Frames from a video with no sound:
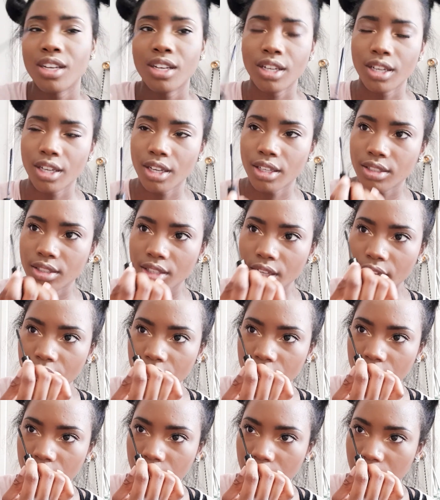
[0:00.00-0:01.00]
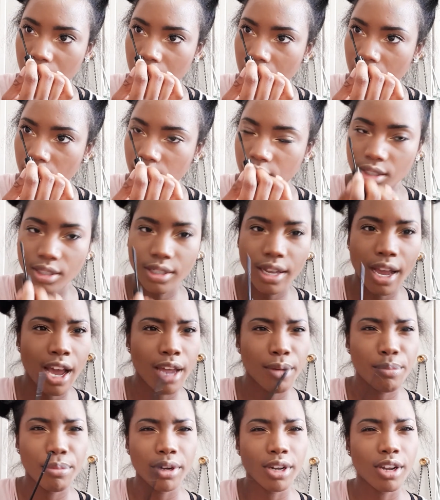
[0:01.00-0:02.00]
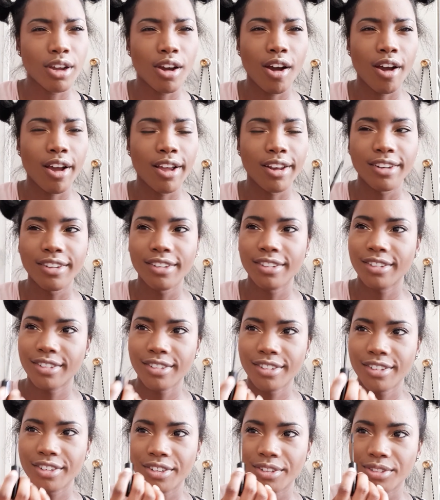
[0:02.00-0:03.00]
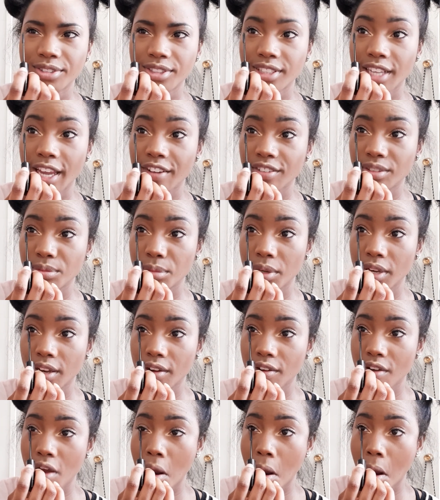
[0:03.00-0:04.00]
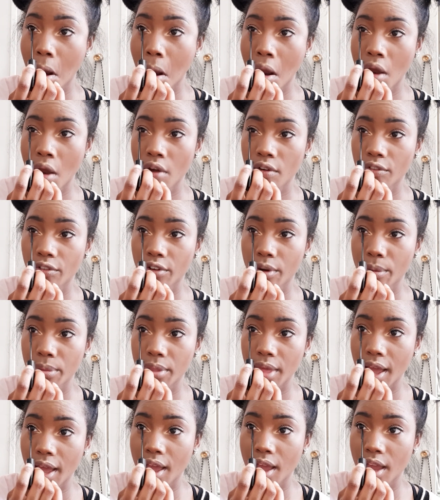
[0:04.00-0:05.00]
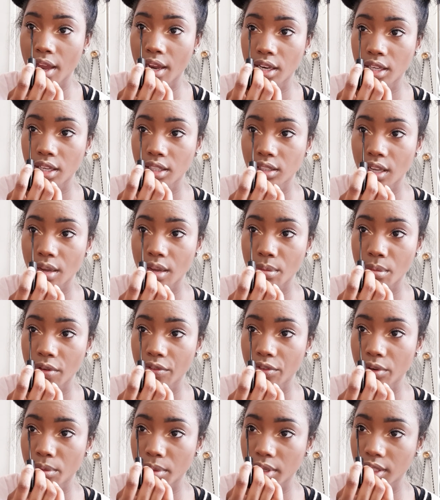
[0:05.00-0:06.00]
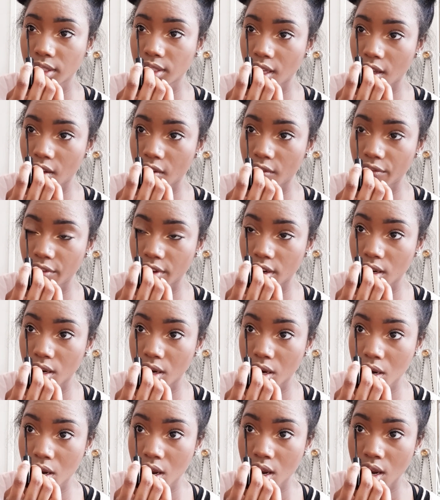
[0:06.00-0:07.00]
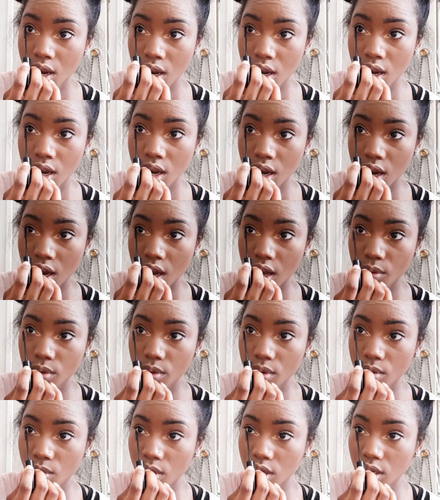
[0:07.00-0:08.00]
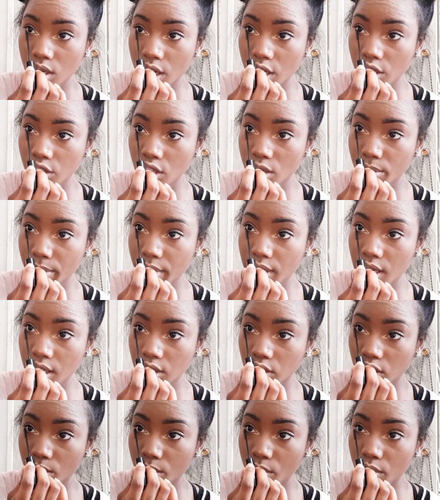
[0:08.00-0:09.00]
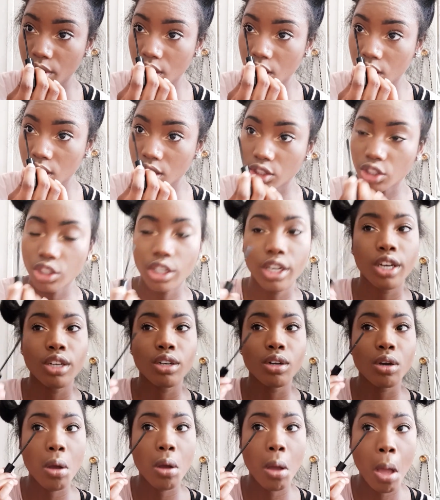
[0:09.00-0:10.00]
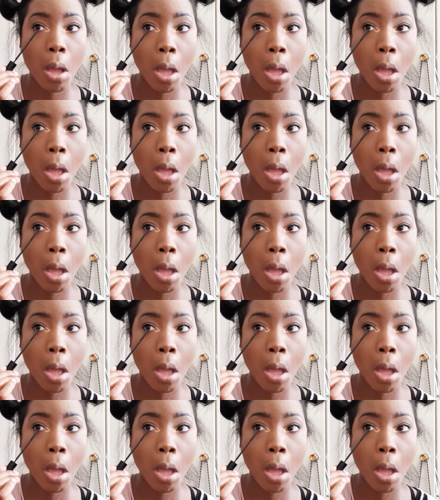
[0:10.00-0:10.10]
it's like, it's sad, but God, you know, saved me from that, and He saved me from myself. And I will one day share my testimony on this channel,